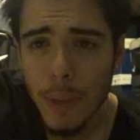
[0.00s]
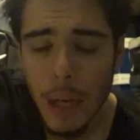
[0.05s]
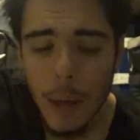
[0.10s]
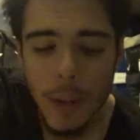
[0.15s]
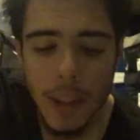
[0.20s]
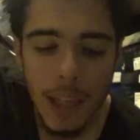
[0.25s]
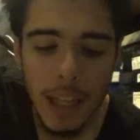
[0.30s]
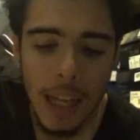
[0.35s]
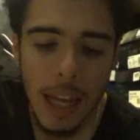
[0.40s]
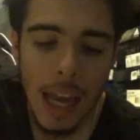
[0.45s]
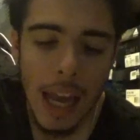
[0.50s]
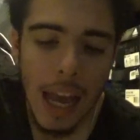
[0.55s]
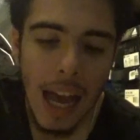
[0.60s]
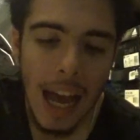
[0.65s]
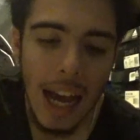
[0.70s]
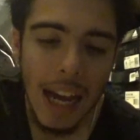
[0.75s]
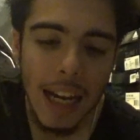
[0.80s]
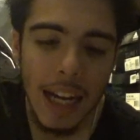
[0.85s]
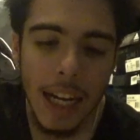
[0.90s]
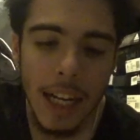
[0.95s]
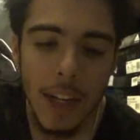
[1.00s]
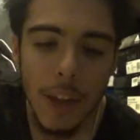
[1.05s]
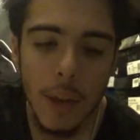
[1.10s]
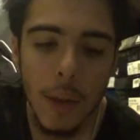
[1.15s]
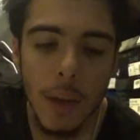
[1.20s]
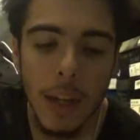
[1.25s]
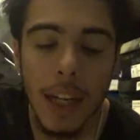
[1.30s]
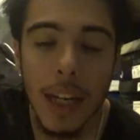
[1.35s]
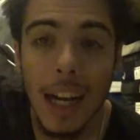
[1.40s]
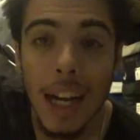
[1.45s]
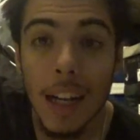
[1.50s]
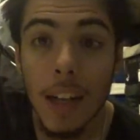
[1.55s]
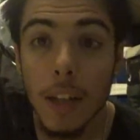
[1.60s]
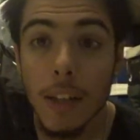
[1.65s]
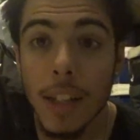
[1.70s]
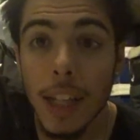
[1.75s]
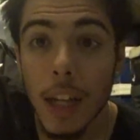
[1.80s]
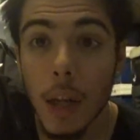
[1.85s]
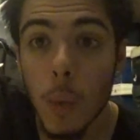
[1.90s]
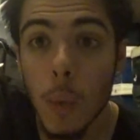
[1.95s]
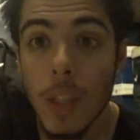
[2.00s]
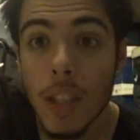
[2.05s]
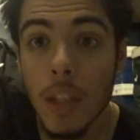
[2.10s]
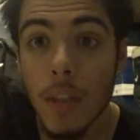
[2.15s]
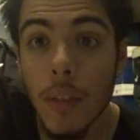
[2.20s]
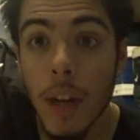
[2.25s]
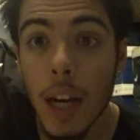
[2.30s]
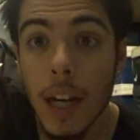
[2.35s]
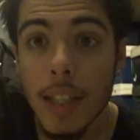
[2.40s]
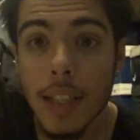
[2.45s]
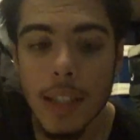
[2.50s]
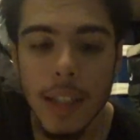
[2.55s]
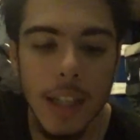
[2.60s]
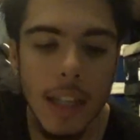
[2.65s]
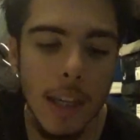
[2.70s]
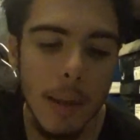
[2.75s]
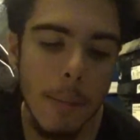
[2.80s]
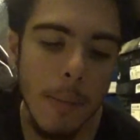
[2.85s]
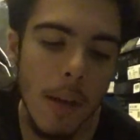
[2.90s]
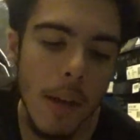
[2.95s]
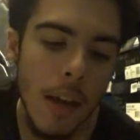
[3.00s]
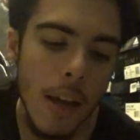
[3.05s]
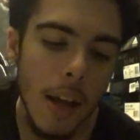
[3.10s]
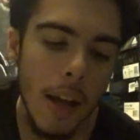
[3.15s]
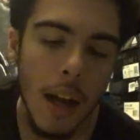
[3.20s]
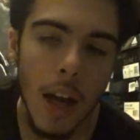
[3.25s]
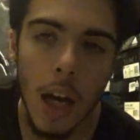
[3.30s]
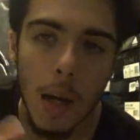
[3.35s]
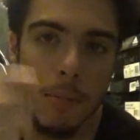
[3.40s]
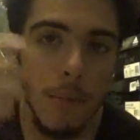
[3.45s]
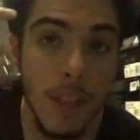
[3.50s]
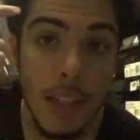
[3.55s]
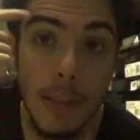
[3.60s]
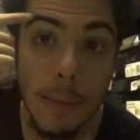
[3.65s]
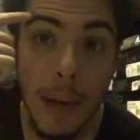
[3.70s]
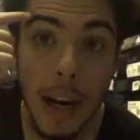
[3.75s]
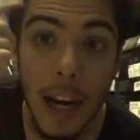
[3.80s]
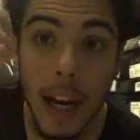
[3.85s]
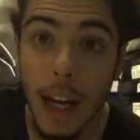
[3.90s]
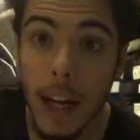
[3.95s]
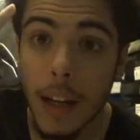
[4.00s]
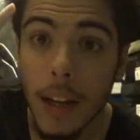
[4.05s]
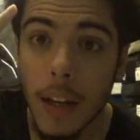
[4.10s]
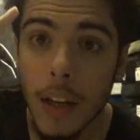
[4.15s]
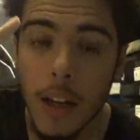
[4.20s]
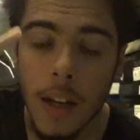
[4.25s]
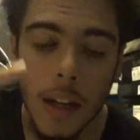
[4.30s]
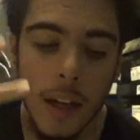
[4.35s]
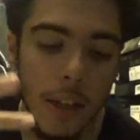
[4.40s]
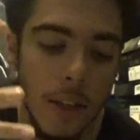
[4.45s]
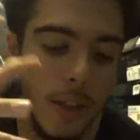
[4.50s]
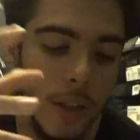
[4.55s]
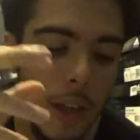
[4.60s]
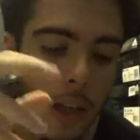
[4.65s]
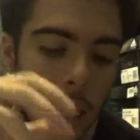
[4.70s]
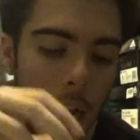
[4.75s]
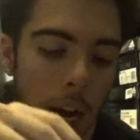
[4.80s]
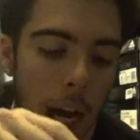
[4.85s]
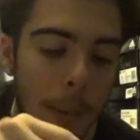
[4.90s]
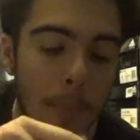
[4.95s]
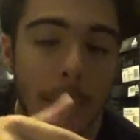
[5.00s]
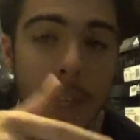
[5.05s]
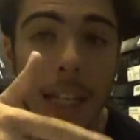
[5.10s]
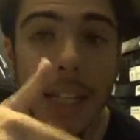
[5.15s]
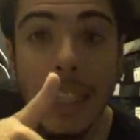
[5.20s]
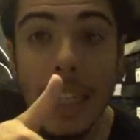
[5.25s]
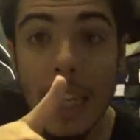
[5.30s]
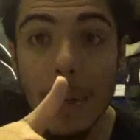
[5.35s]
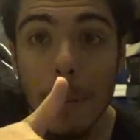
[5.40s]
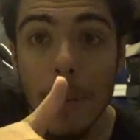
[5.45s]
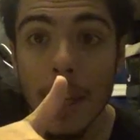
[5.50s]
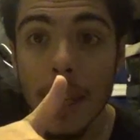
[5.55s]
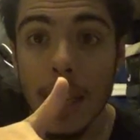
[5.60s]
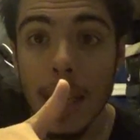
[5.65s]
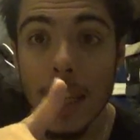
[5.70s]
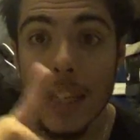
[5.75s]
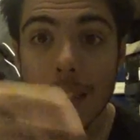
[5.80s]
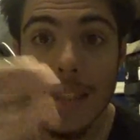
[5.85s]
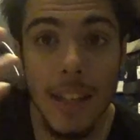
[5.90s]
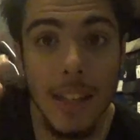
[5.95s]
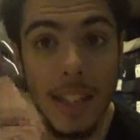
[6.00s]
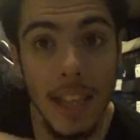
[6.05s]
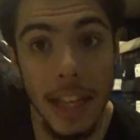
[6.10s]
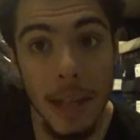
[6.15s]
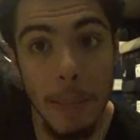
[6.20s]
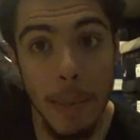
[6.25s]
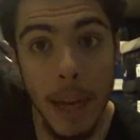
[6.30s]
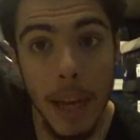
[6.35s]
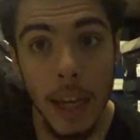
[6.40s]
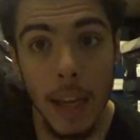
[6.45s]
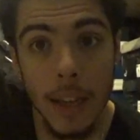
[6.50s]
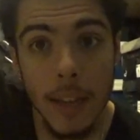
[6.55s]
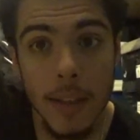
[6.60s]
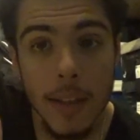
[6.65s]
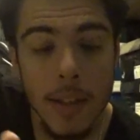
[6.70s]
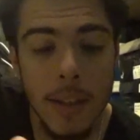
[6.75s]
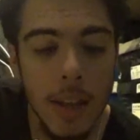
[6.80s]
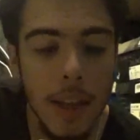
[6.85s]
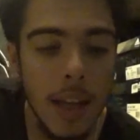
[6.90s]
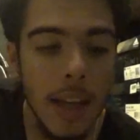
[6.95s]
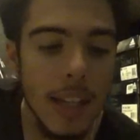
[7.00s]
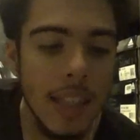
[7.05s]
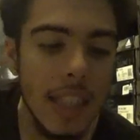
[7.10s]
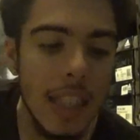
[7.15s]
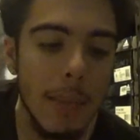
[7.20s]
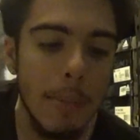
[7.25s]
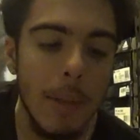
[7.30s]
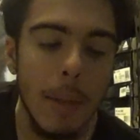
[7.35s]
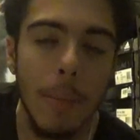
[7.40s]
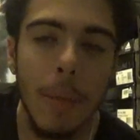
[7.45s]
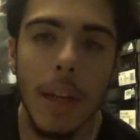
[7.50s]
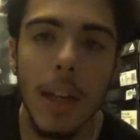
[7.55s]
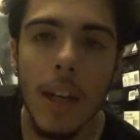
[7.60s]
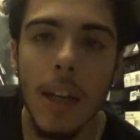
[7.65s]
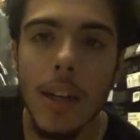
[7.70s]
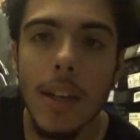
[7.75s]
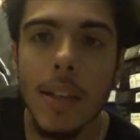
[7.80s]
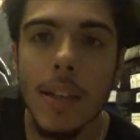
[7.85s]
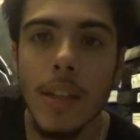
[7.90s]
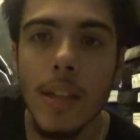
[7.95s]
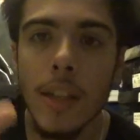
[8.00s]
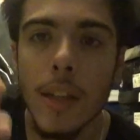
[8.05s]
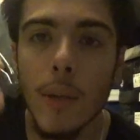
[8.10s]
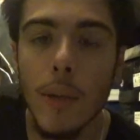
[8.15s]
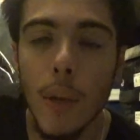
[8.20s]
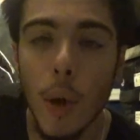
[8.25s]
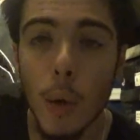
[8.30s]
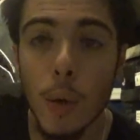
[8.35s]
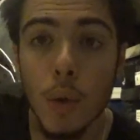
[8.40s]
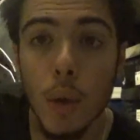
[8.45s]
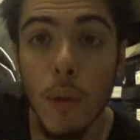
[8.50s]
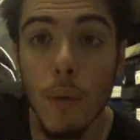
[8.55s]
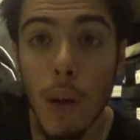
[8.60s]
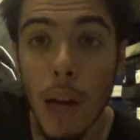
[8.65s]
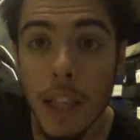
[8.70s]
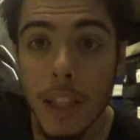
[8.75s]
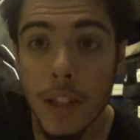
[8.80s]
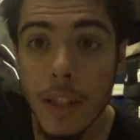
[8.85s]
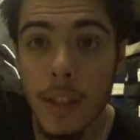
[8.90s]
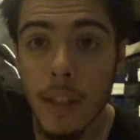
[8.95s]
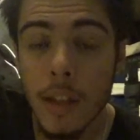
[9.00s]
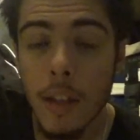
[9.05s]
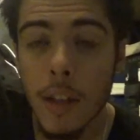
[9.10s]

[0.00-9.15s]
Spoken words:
with it, I kind of thought it kind of looked like a Wizard of Oz theme, just in my head. So I'm nicknaming these the Tin Mans, simply because those who have watched